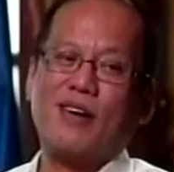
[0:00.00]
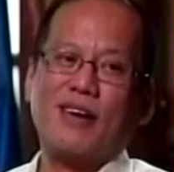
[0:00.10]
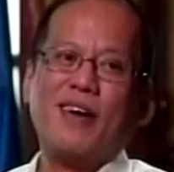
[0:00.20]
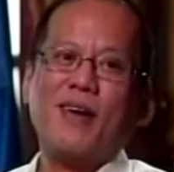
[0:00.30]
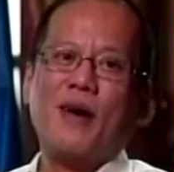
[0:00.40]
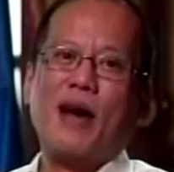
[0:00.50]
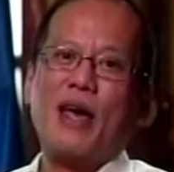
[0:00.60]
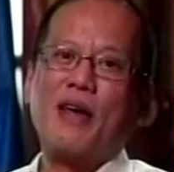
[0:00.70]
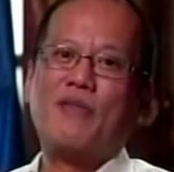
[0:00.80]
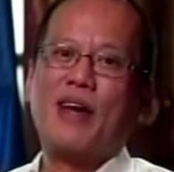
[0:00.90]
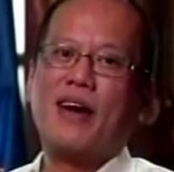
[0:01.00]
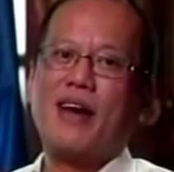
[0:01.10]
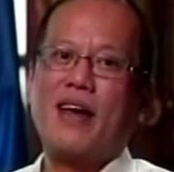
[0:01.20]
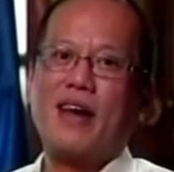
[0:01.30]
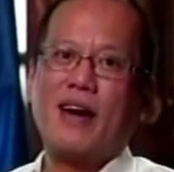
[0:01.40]
are gone. If
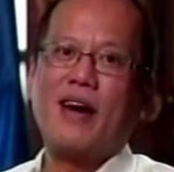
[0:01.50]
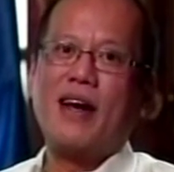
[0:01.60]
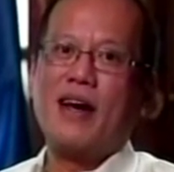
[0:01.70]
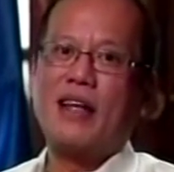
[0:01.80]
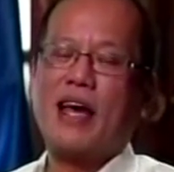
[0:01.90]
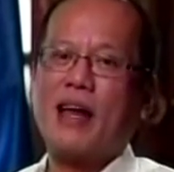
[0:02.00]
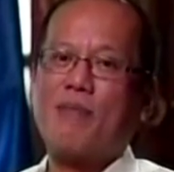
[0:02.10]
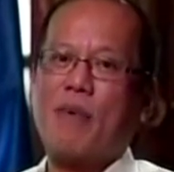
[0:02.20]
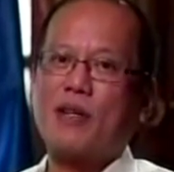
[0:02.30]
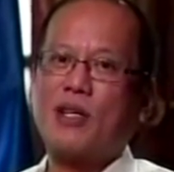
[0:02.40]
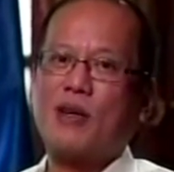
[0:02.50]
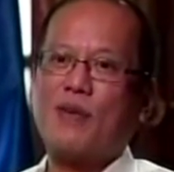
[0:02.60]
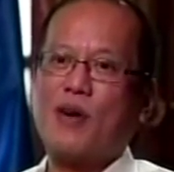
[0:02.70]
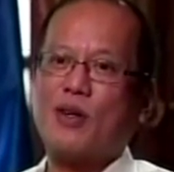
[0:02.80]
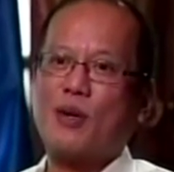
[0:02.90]
they're here, they can
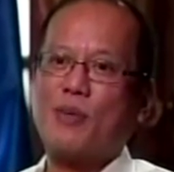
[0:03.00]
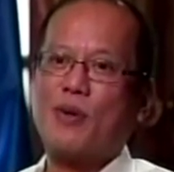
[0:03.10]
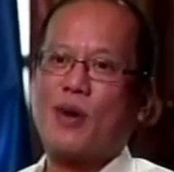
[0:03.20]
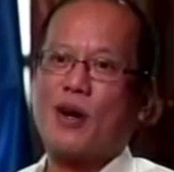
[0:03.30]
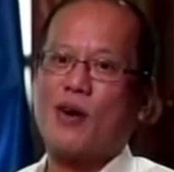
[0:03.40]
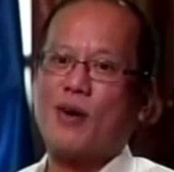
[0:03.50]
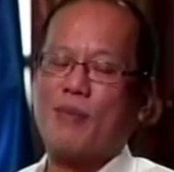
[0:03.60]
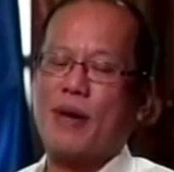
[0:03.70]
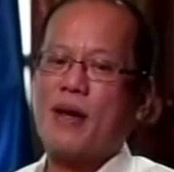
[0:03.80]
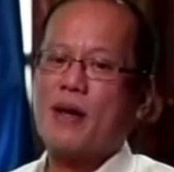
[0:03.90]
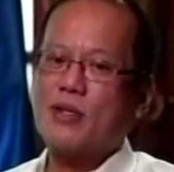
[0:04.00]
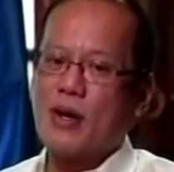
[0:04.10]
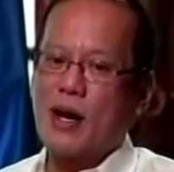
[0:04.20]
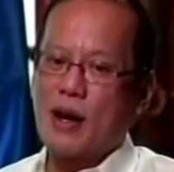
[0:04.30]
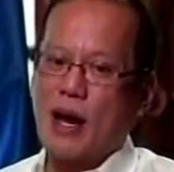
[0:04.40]
positively contribute to our economy.
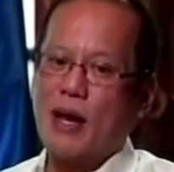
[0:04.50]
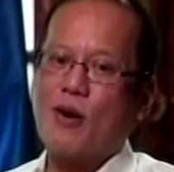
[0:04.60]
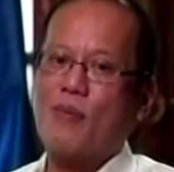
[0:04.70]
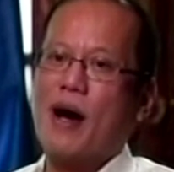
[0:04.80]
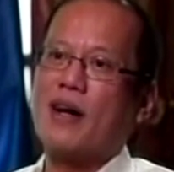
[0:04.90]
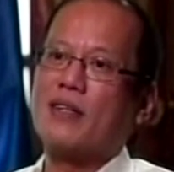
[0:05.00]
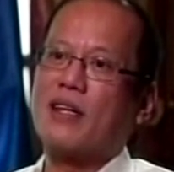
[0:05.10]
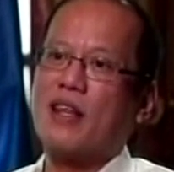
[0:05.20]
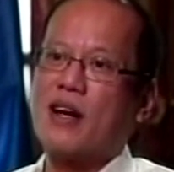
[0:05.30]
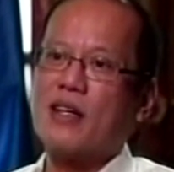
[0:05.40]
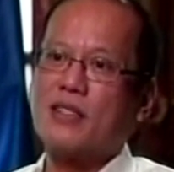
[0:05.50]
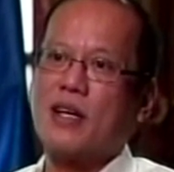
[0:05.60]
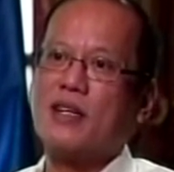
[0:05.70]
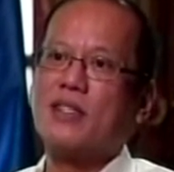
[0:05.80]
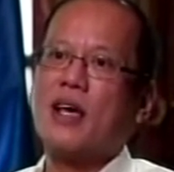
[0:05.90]
So I'll go back. The
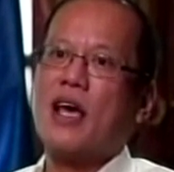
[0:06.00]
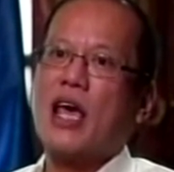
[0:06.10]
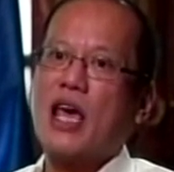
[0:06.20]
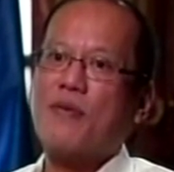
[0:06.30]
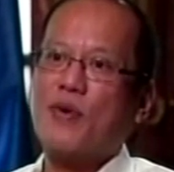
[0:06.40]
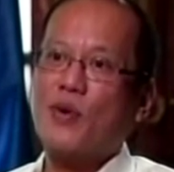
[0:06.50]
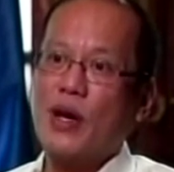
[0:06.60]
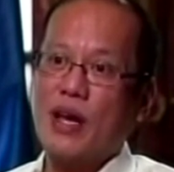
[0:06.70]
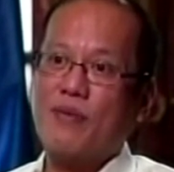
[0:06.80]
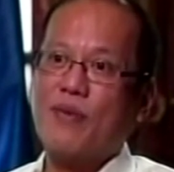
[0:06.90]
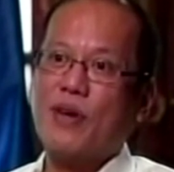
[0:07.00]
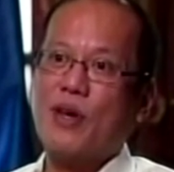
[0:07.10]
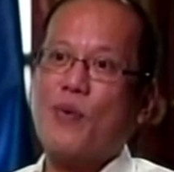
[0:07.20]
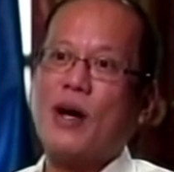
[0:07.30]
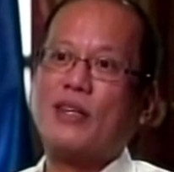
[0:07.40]
thrust is, if you leave,
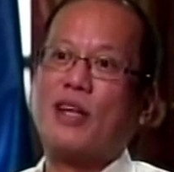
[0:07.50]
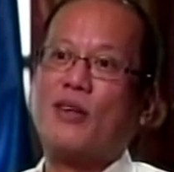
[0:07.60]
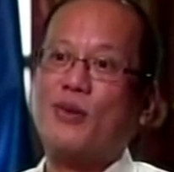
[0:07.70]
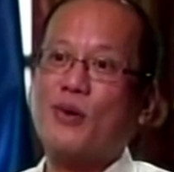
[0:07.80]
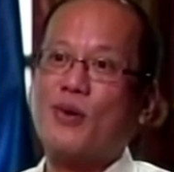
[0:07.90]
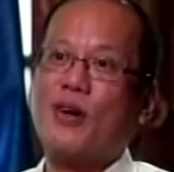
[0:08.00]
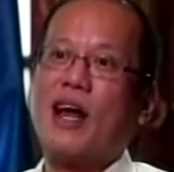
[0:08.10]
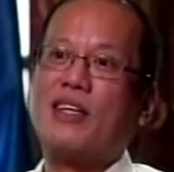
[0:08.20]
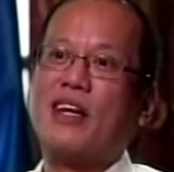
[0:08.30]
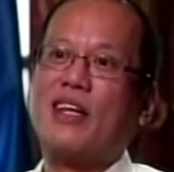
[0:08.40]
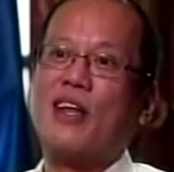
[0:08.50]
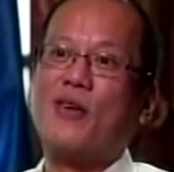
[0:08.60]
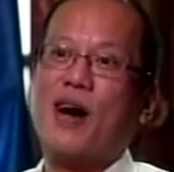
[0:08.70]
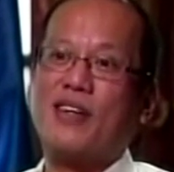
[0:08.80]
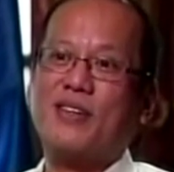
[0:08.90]
you wanted to rather
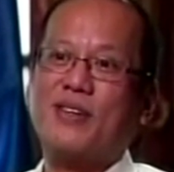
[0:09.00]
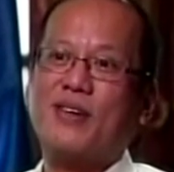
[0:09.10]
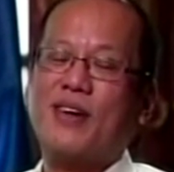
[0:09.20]
than you had